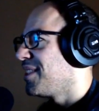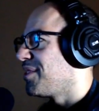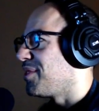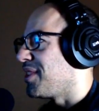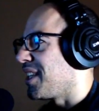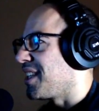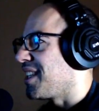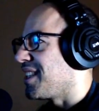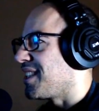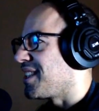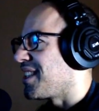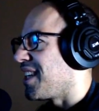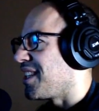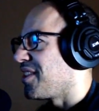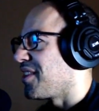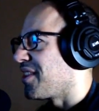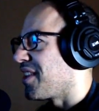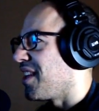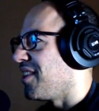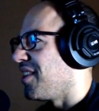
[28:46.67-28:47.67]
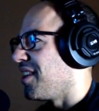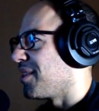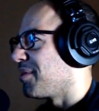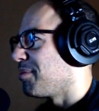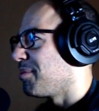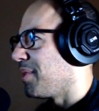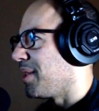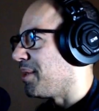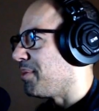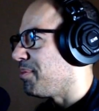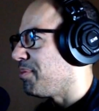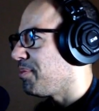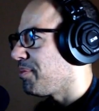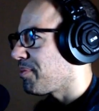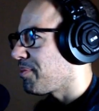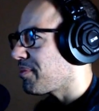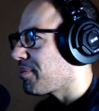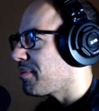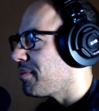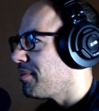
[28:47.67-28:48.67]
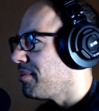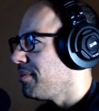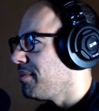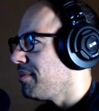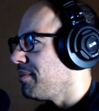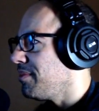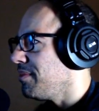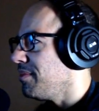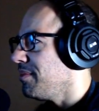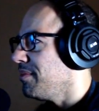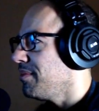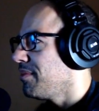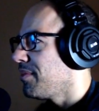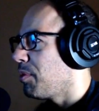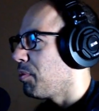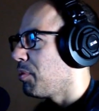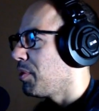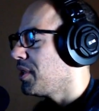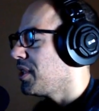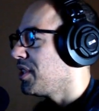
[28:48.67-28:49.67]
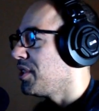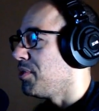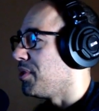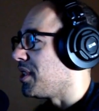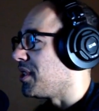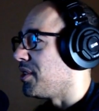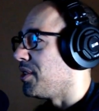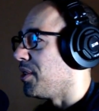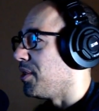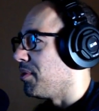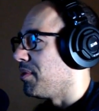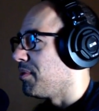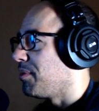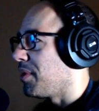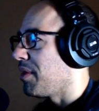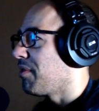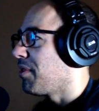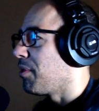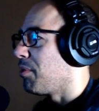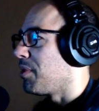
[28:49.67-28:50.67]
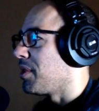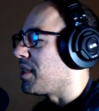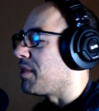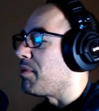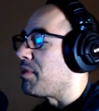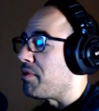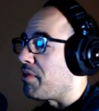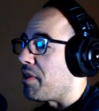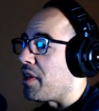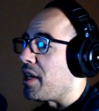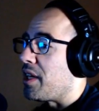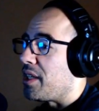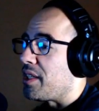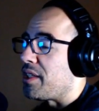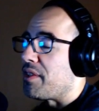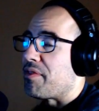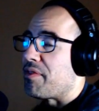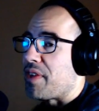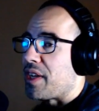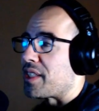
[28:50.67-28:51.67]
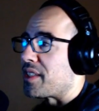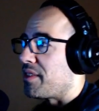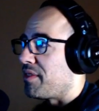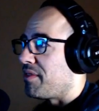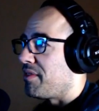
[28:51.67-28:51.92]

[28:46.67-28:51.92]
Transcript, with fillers: that it took that long, but what did you just do? Whatever it was very ineffective.